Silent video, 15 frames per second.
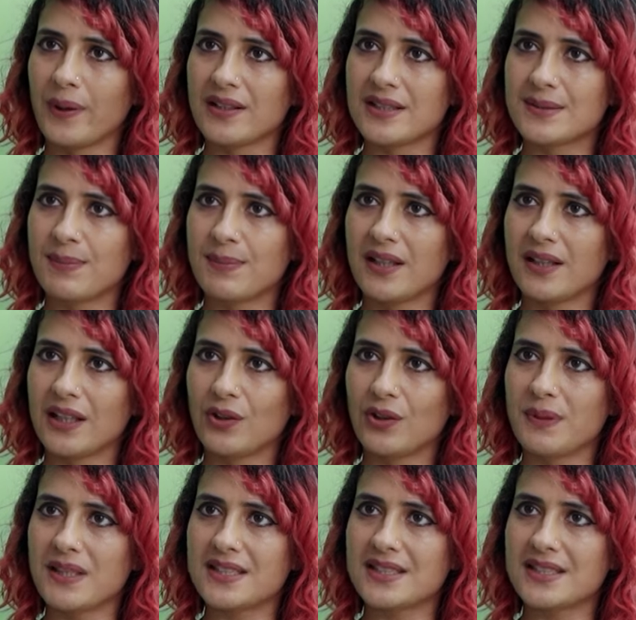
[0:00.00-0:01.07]
where it's beginning
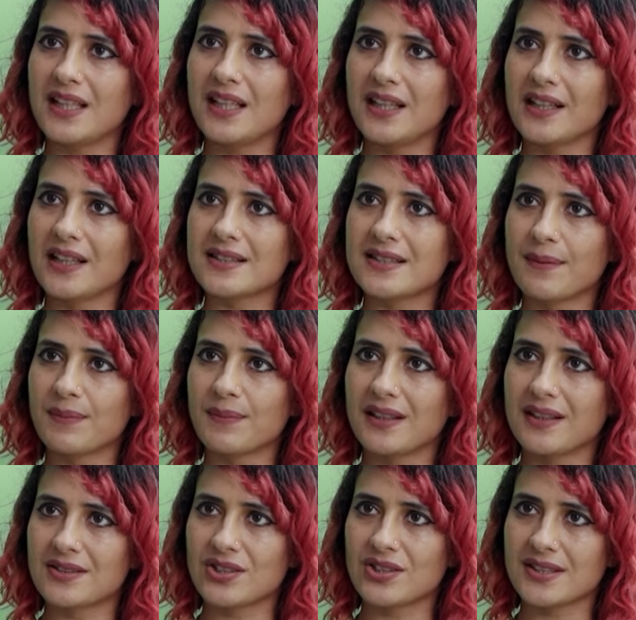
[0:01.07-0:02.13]
to be seen as something
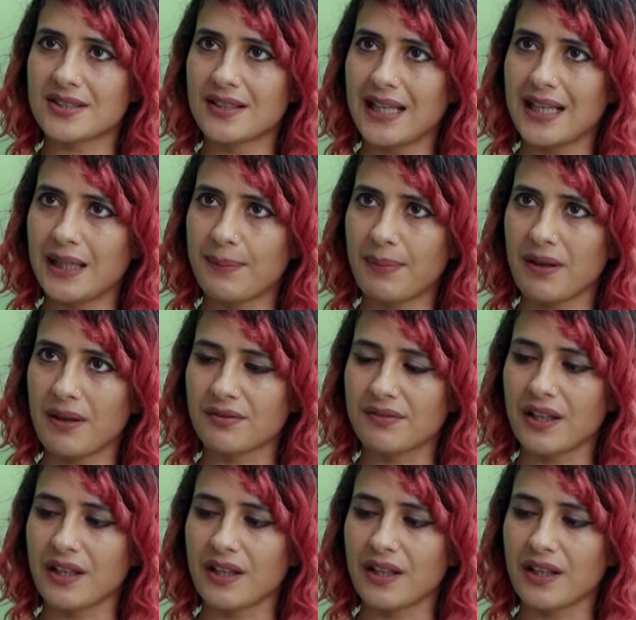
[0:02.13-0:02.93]
that's just a daily part of